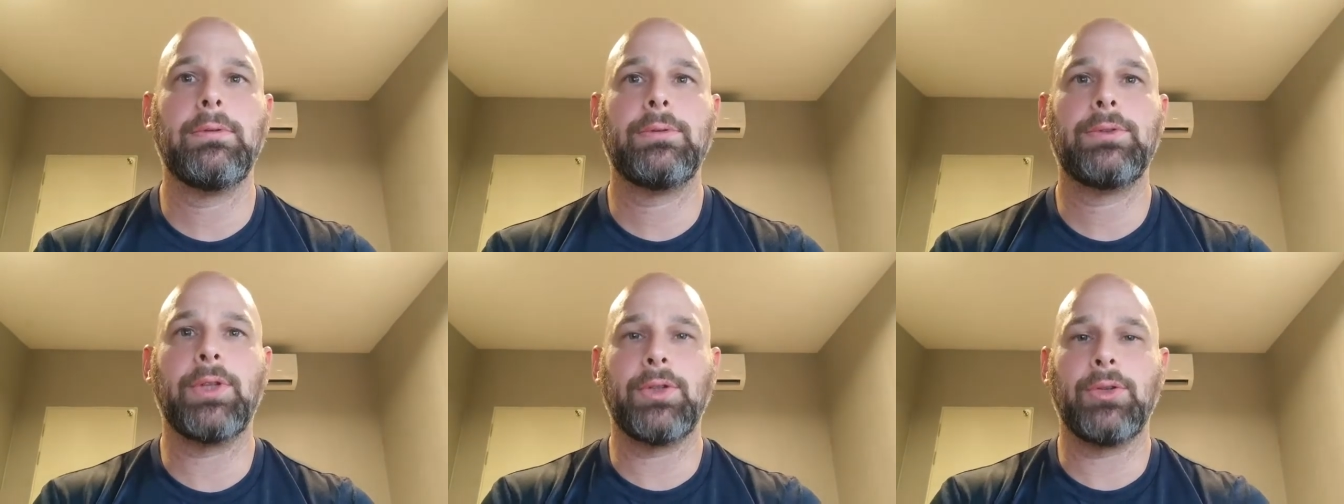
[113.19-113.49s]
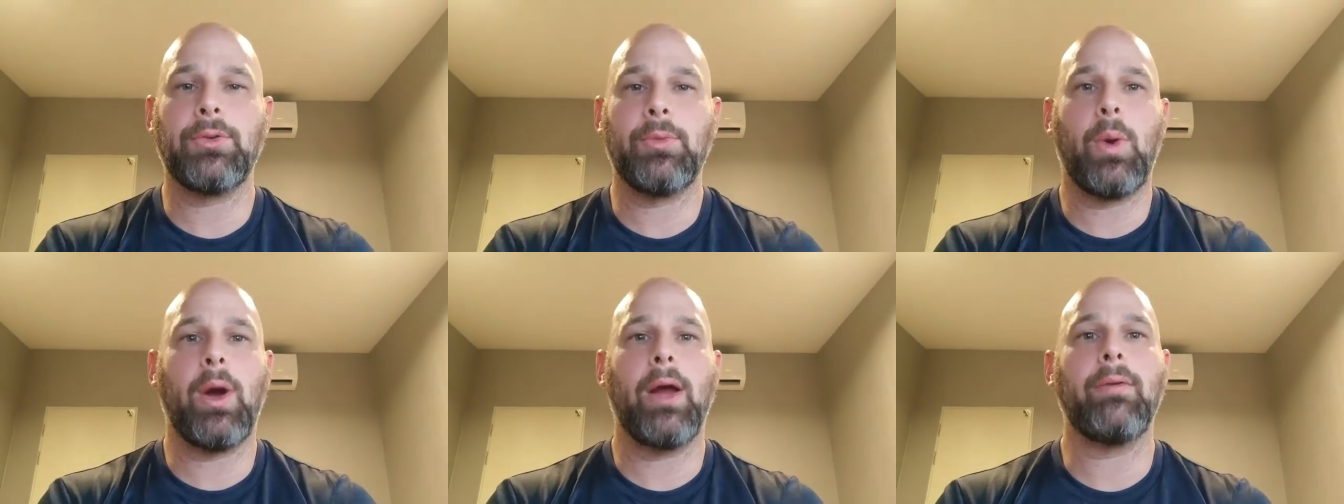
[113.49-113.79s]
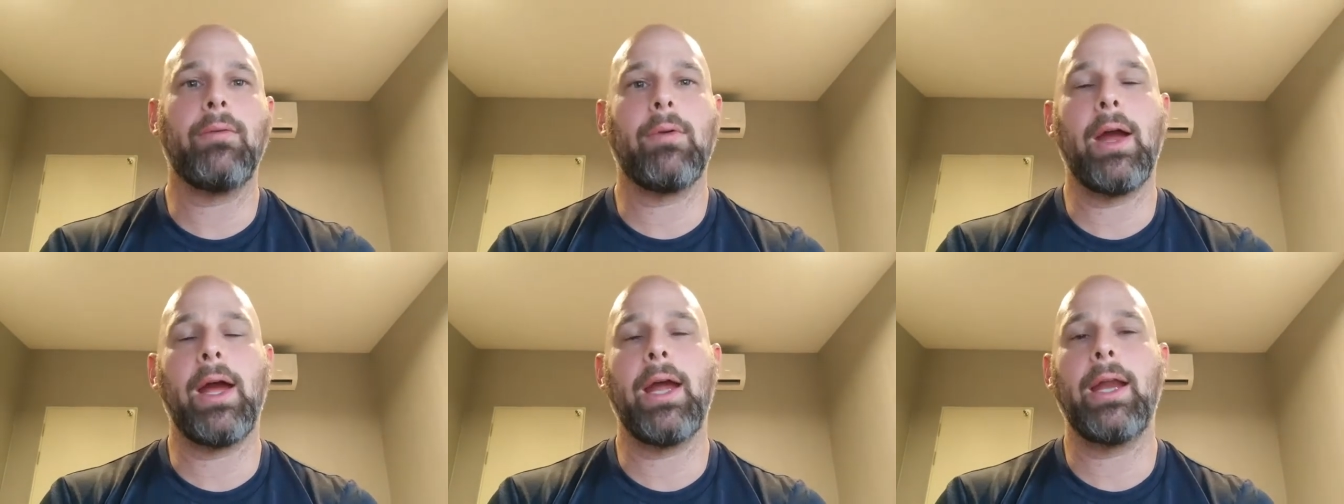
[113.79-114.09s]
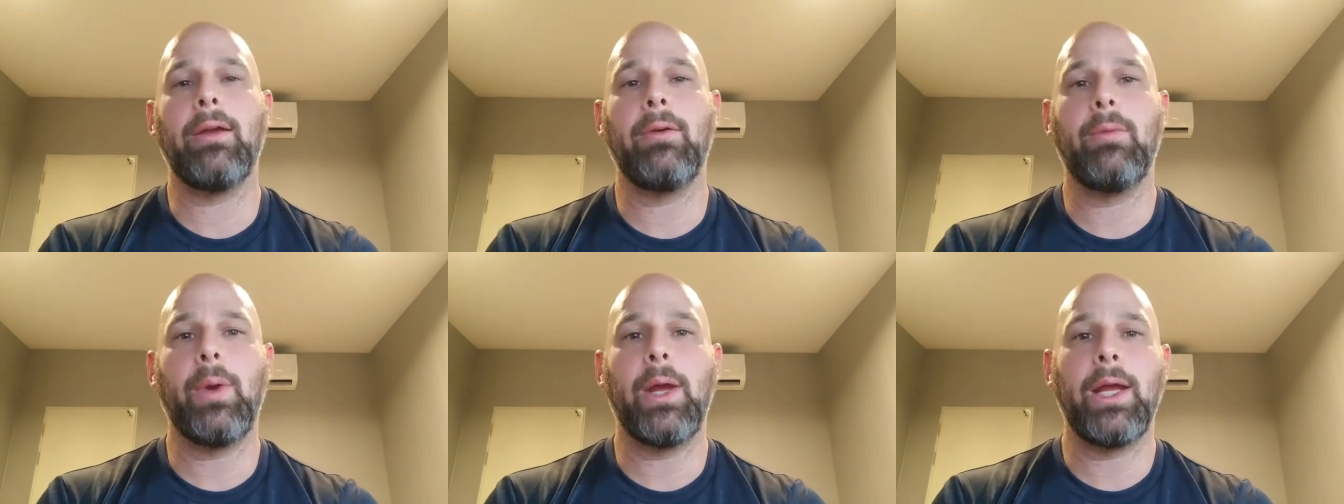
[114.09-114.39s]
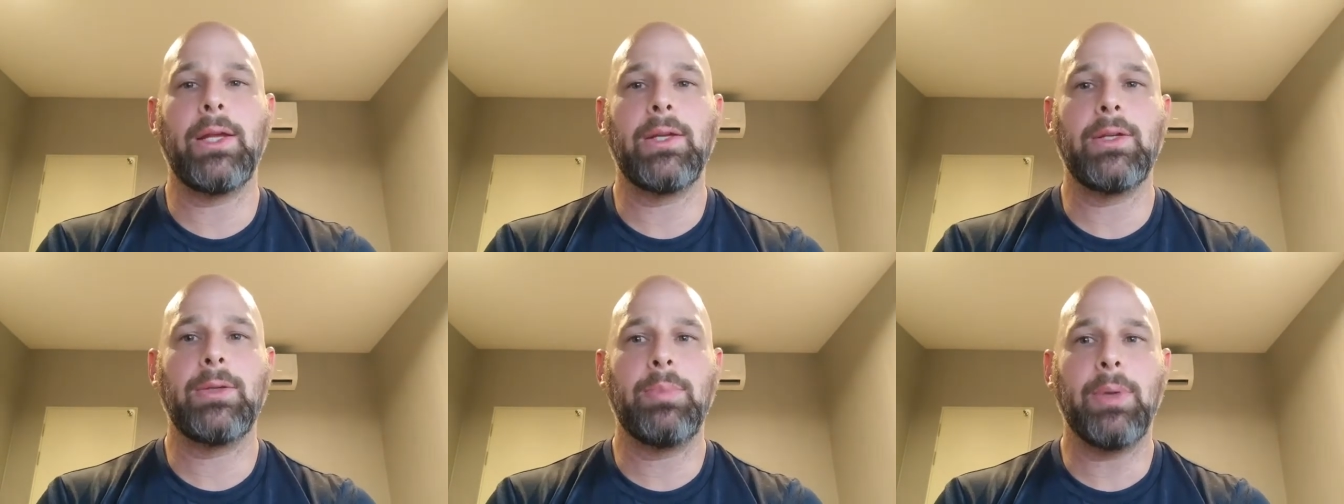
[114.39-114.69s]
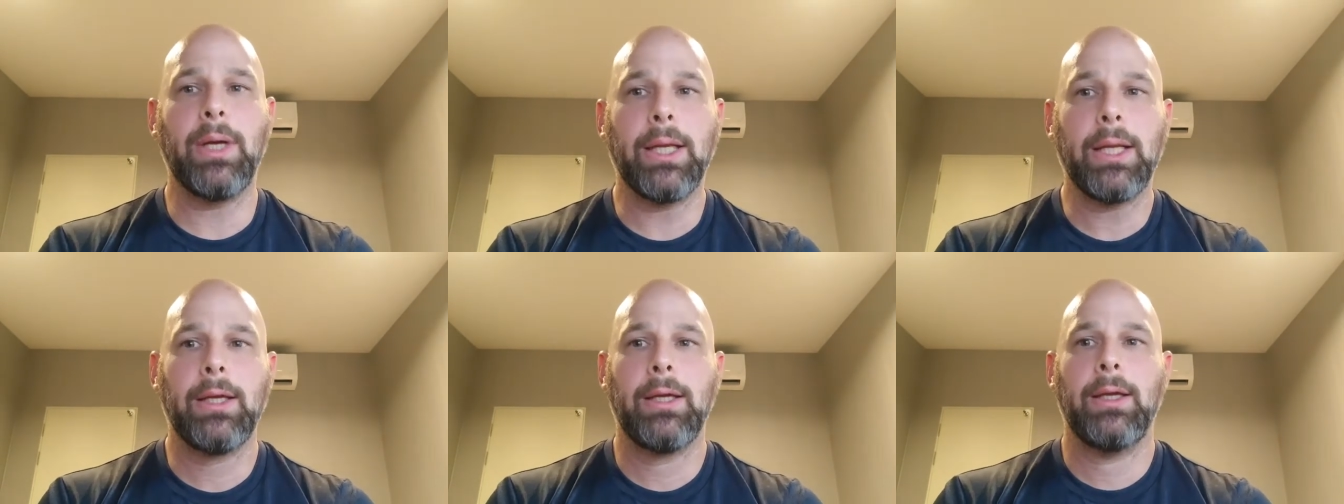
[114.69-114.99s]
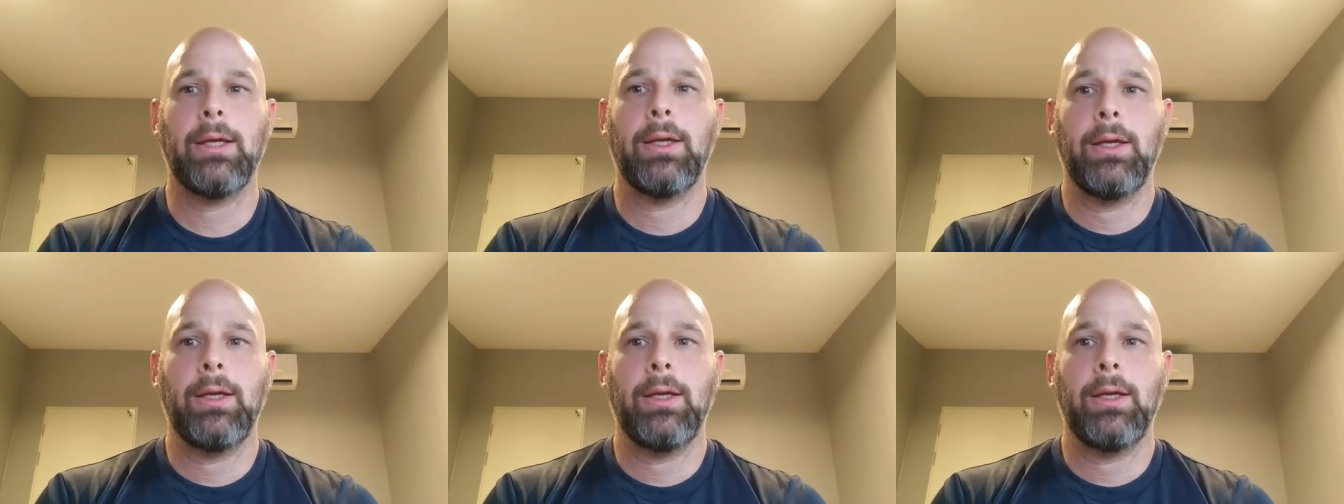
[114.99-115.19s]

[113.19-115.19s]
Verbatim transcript: such a wide variety of ways. But